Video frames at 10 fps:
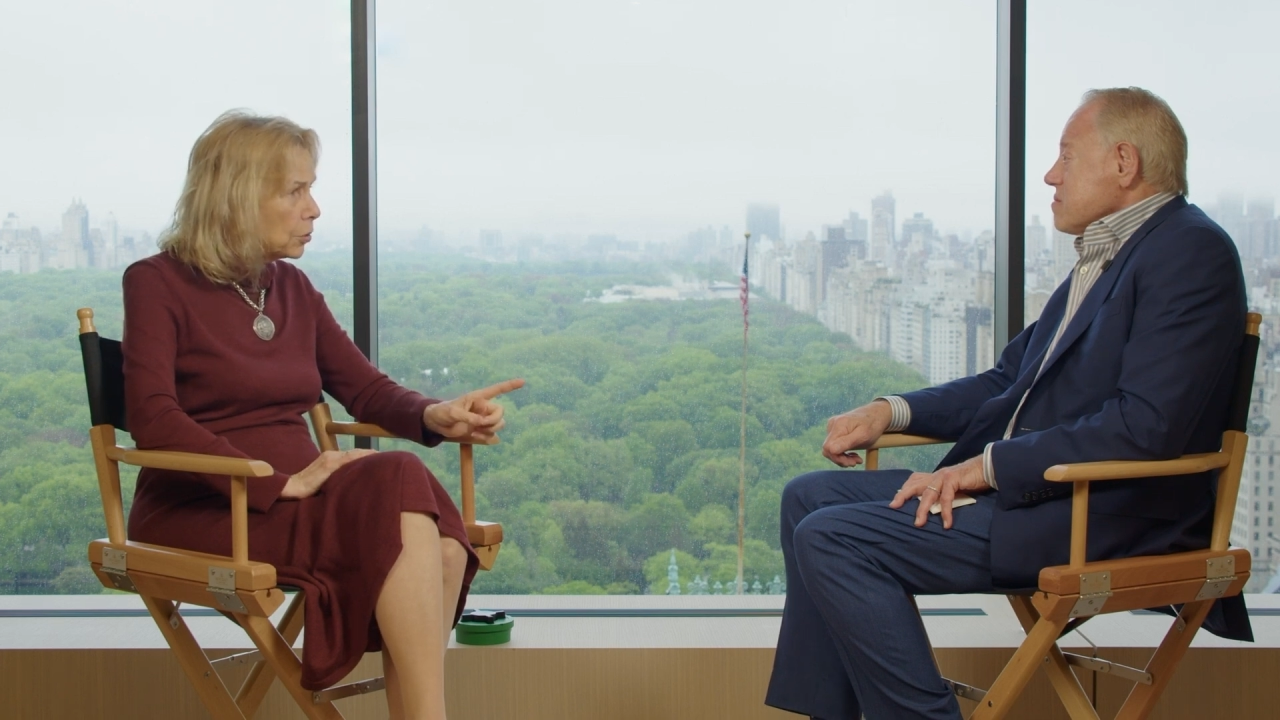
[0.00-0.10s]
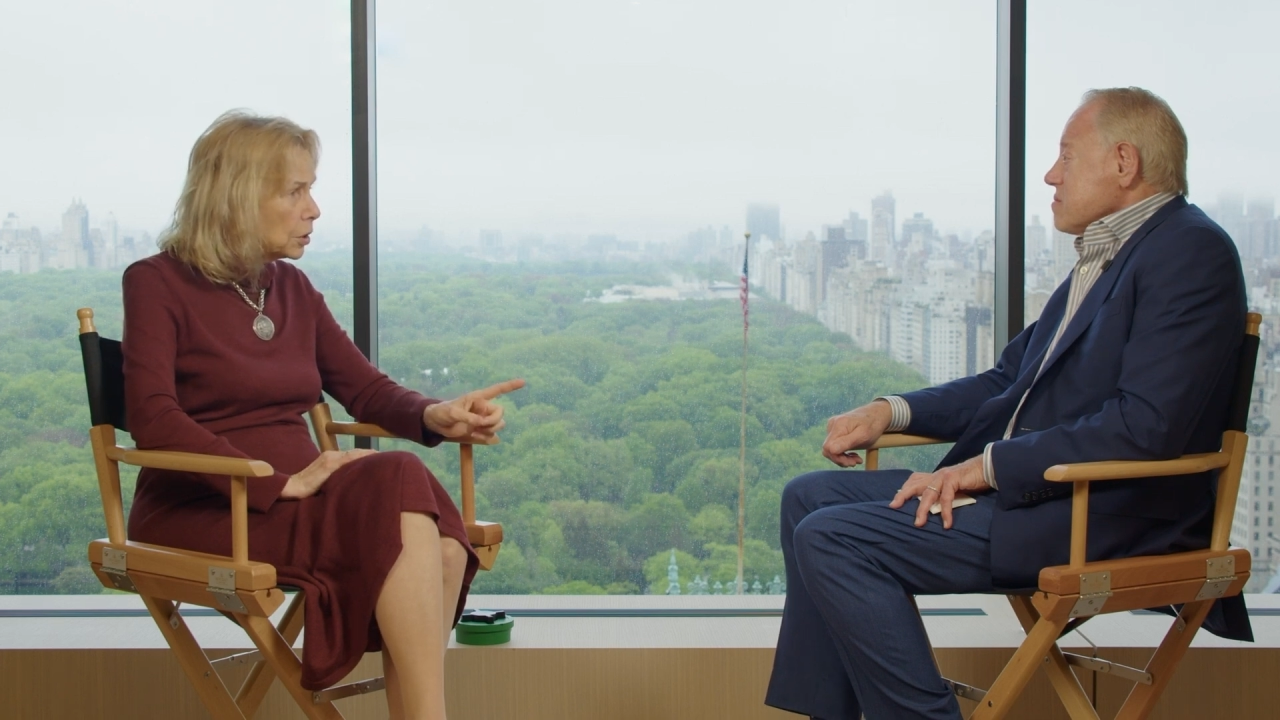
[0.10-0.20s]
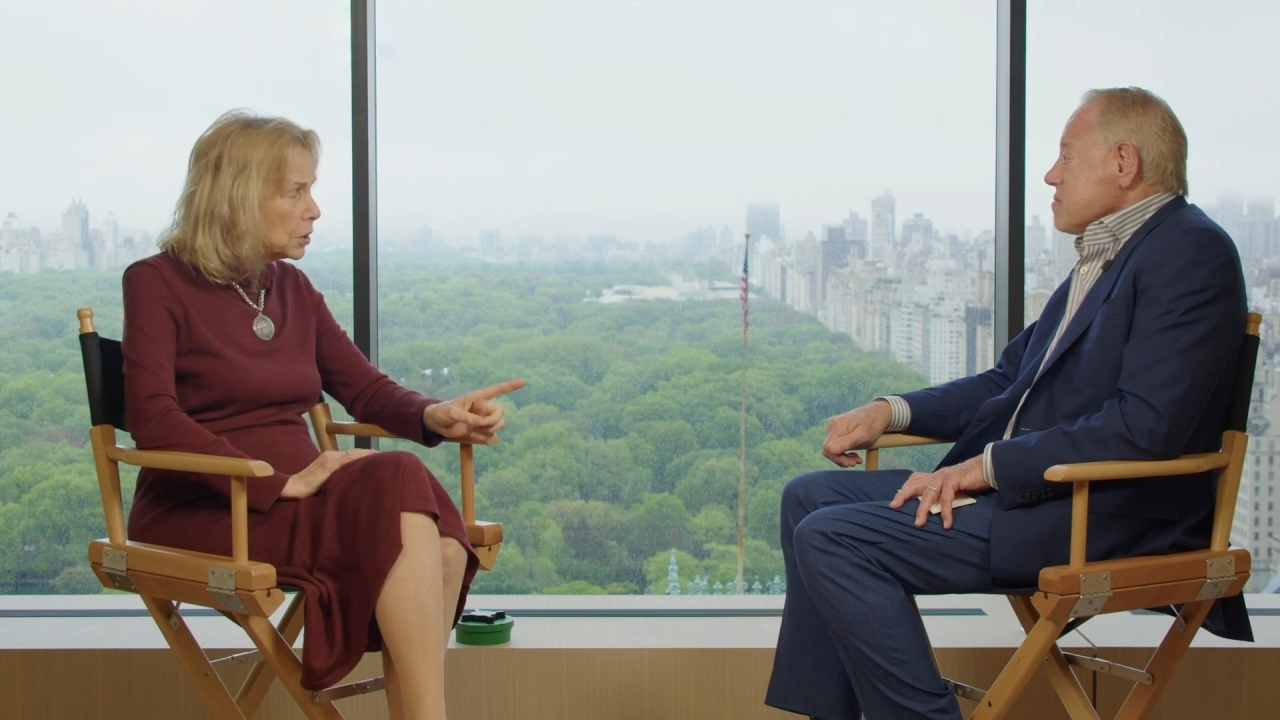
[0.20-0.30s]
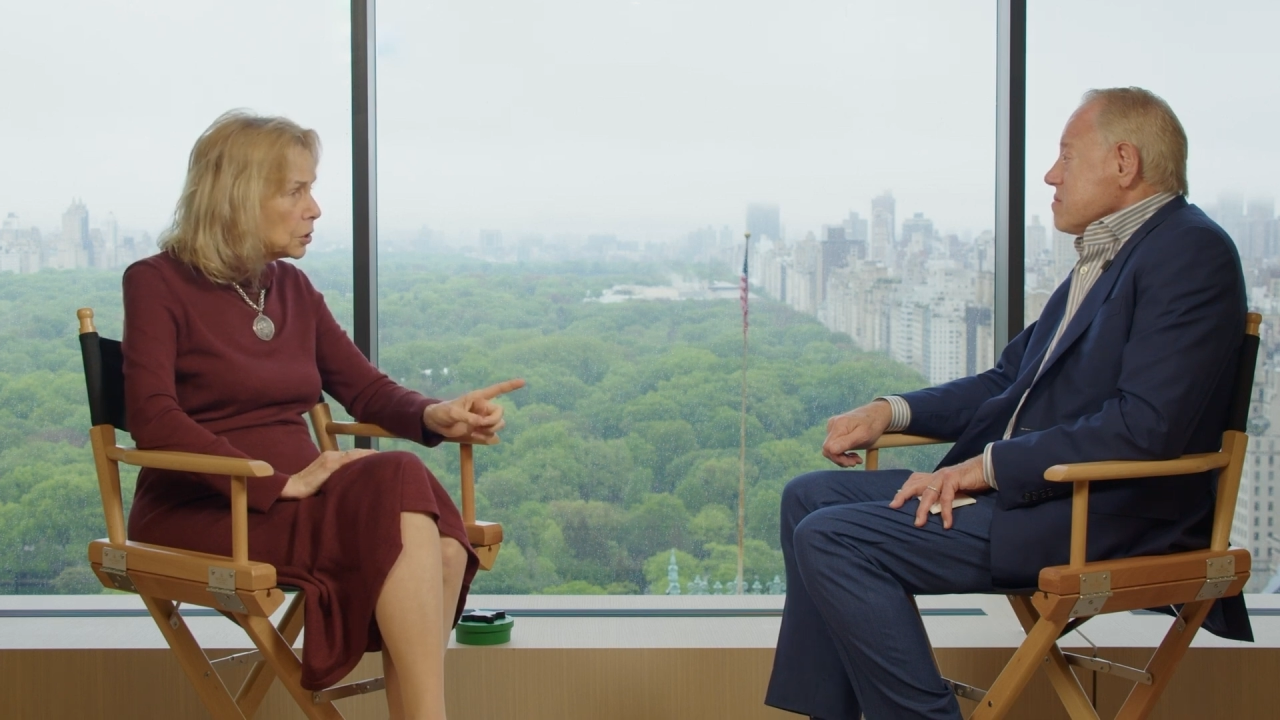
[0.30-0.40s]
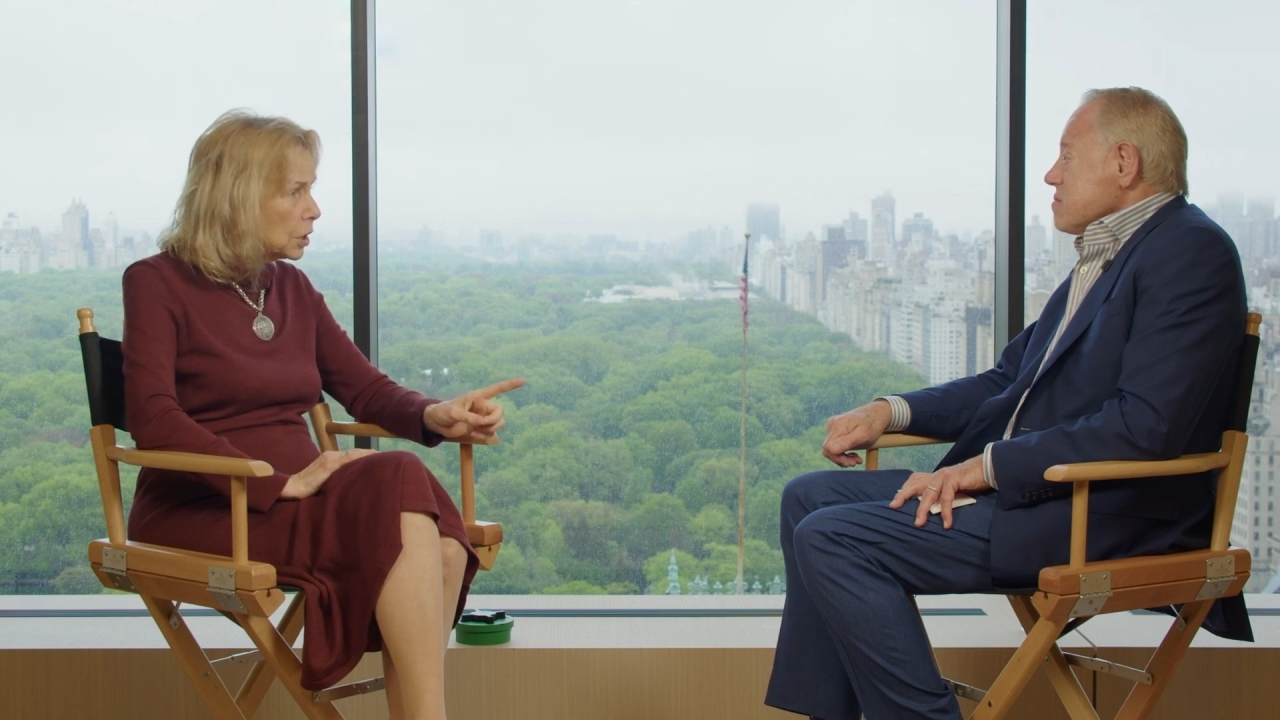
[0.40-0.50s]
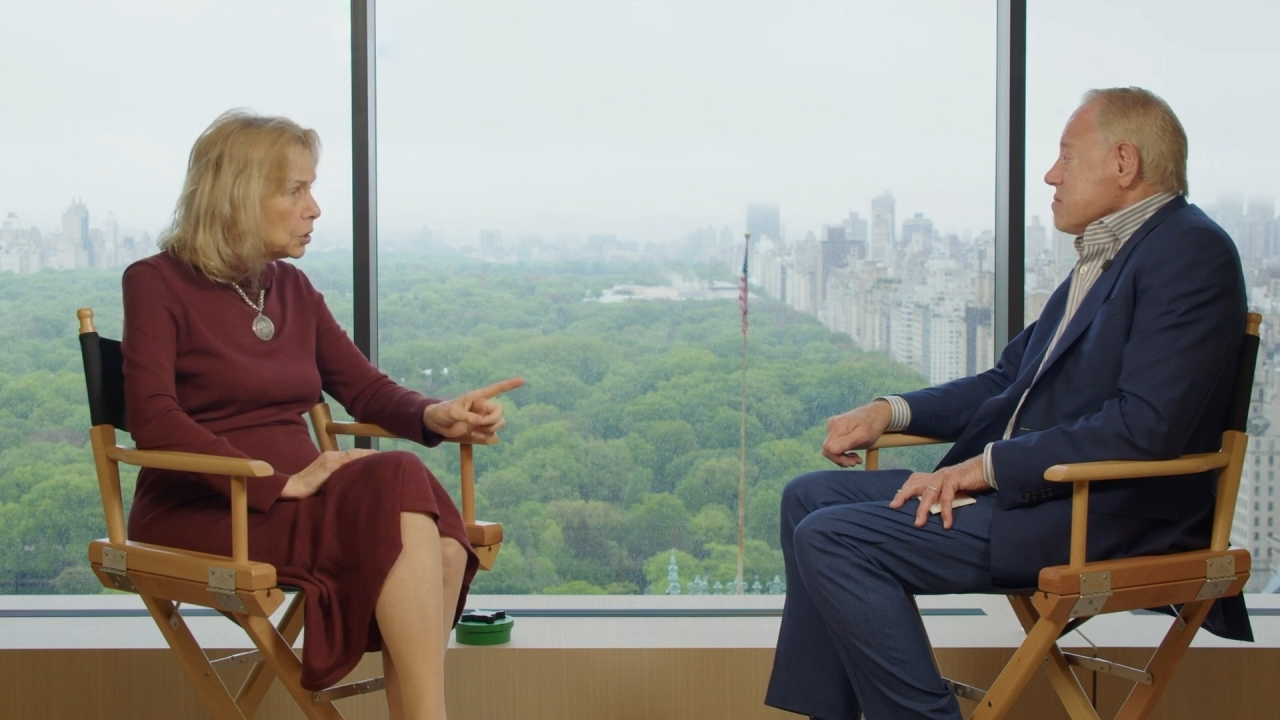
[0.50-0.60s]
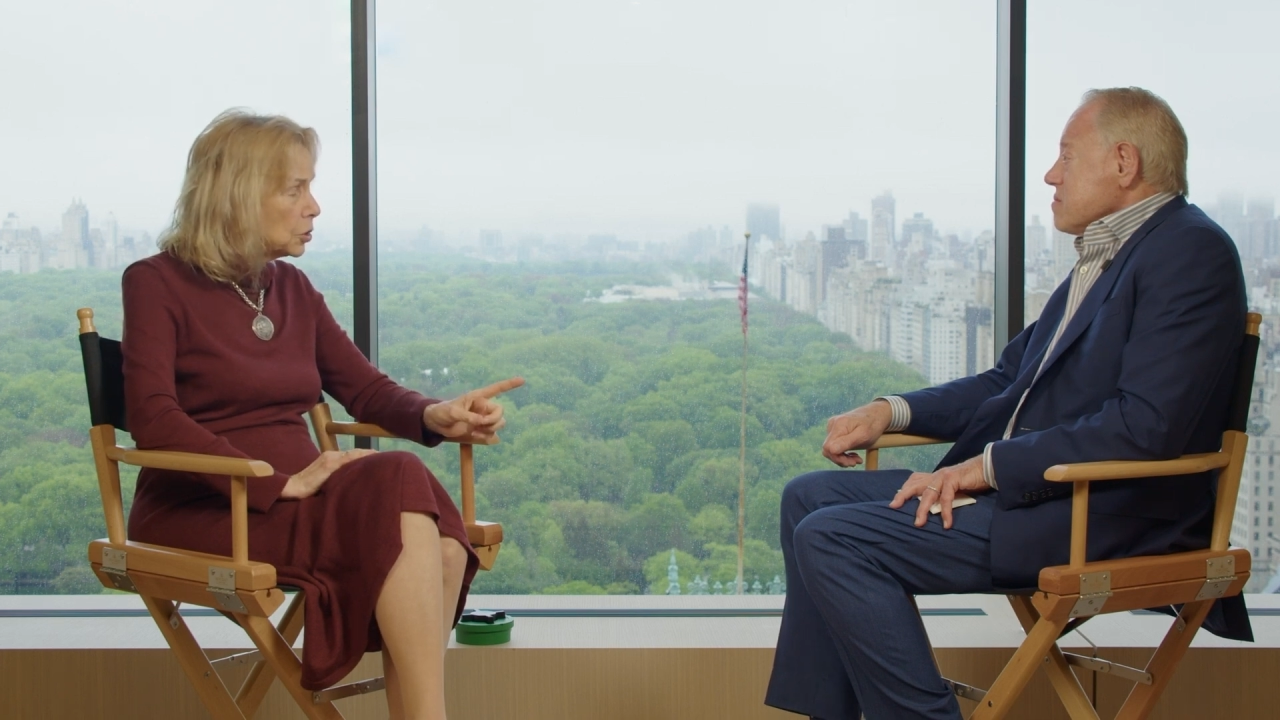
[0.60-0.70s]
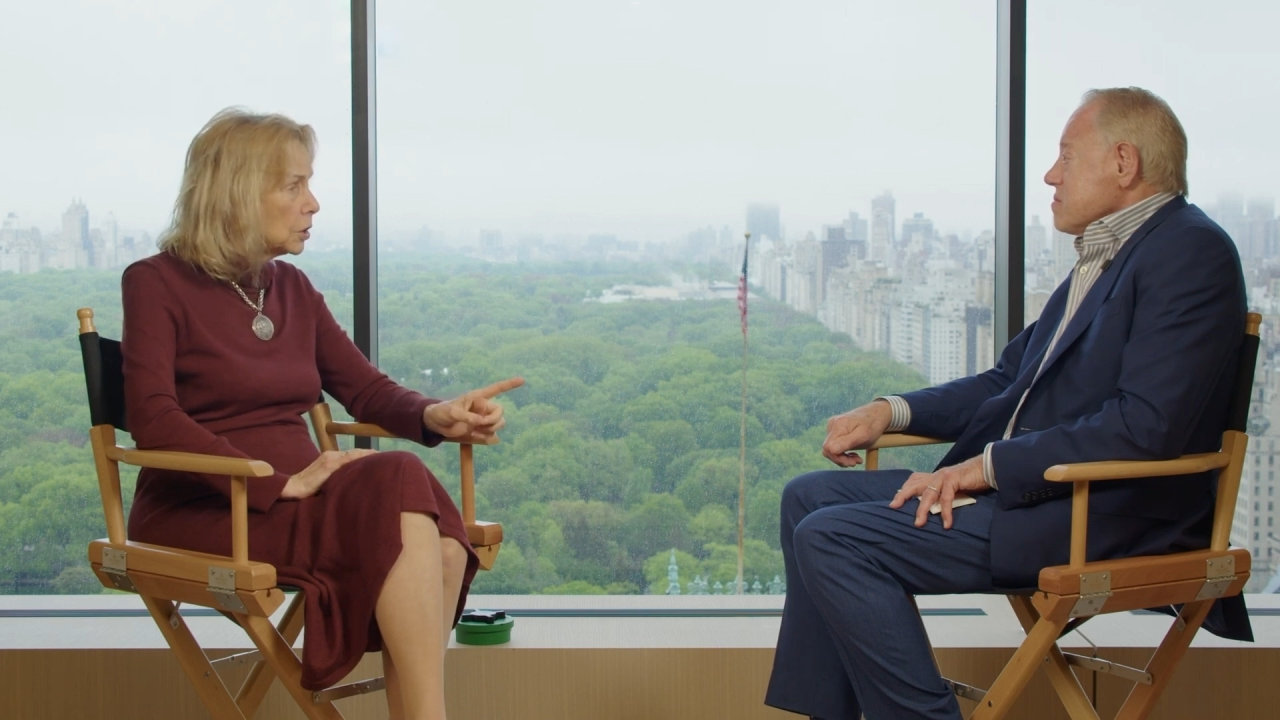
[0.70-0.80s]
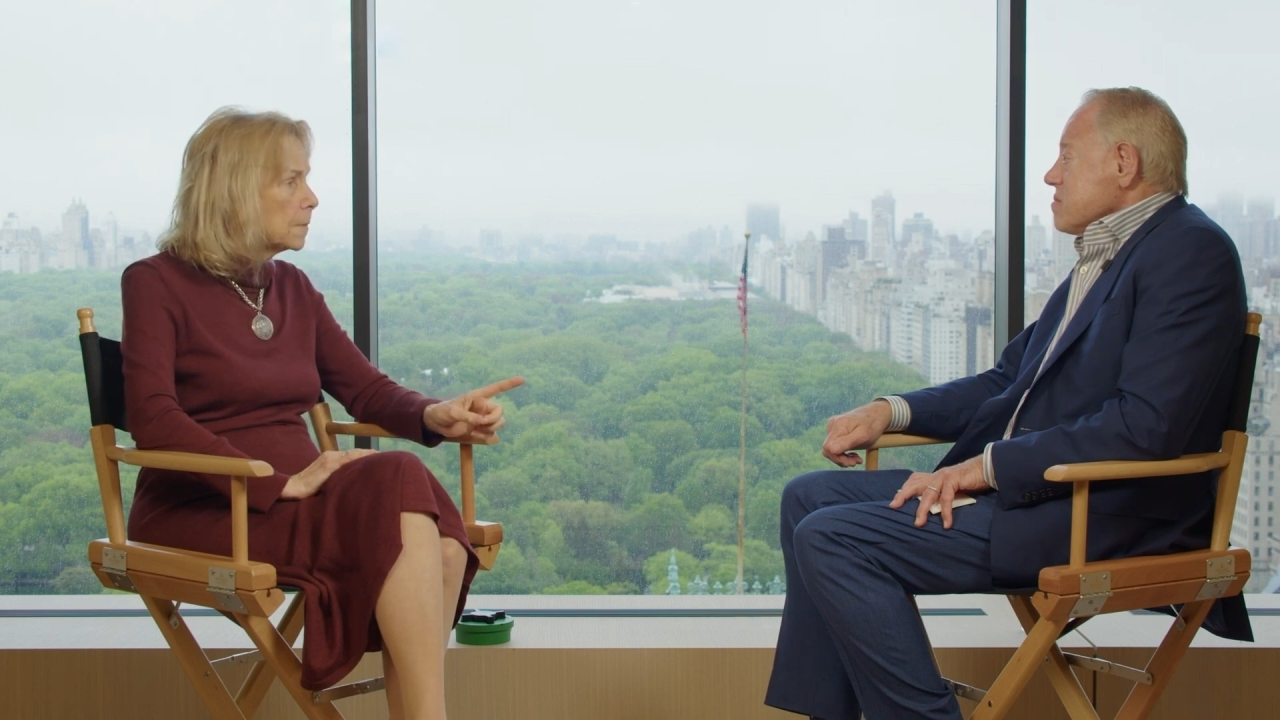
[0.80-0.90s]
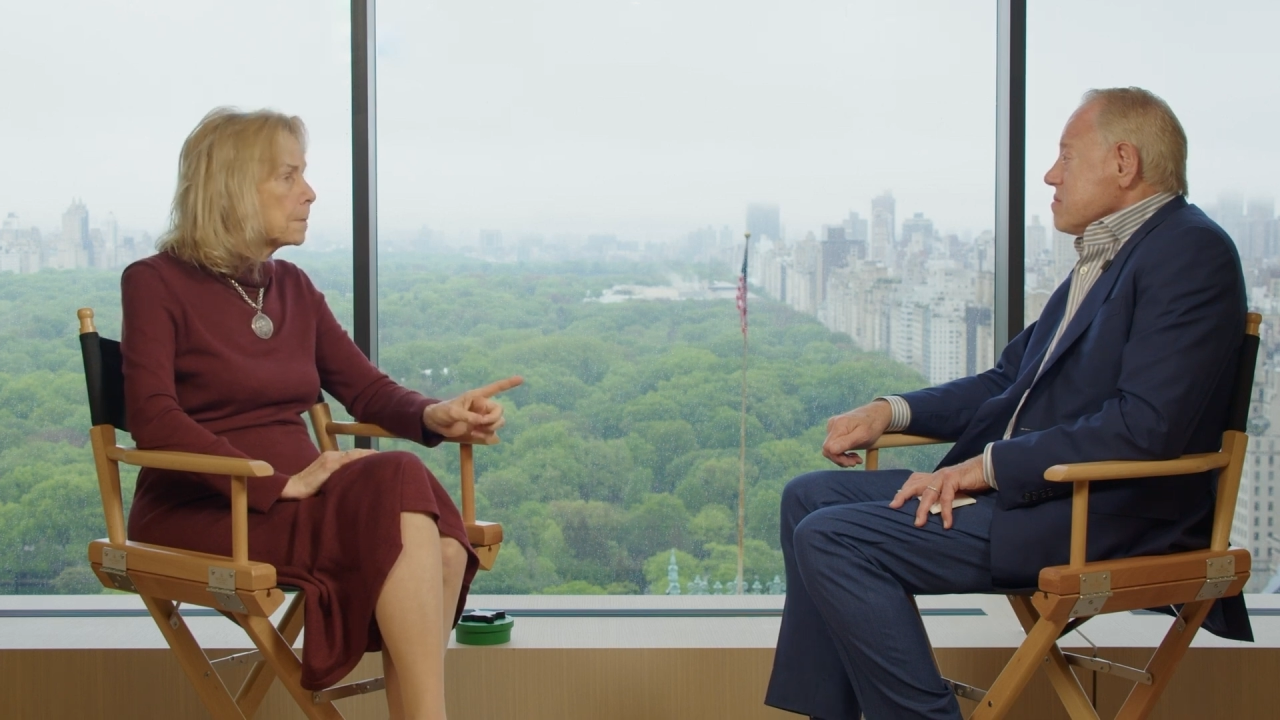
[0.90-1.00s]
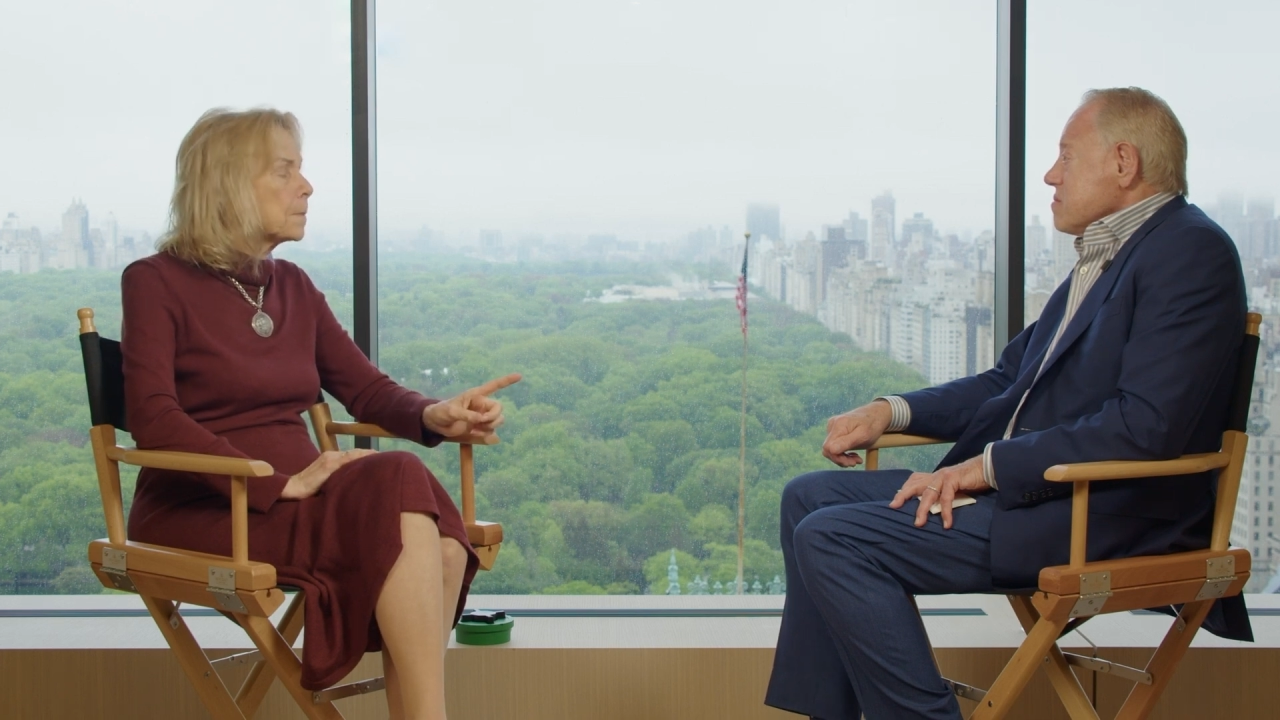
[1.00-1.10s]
Organization,